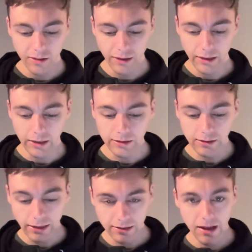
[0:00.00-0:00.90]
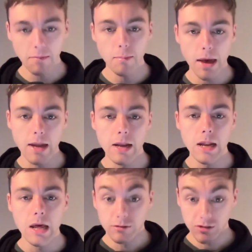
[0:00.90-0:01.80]
the dates have been
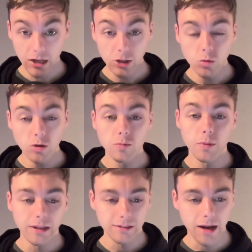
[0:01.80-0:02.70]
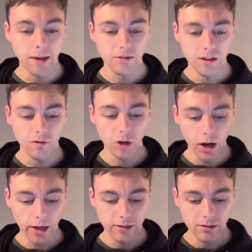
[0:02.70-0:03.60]
scheduled, but the times have
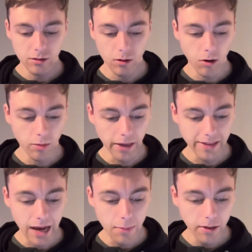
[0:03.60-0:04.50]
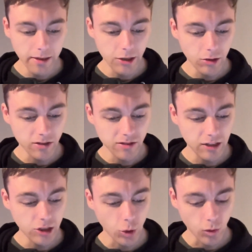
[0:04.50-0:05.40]
not on my tablet here on the
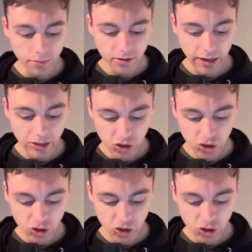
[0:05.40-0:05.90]
CHL website.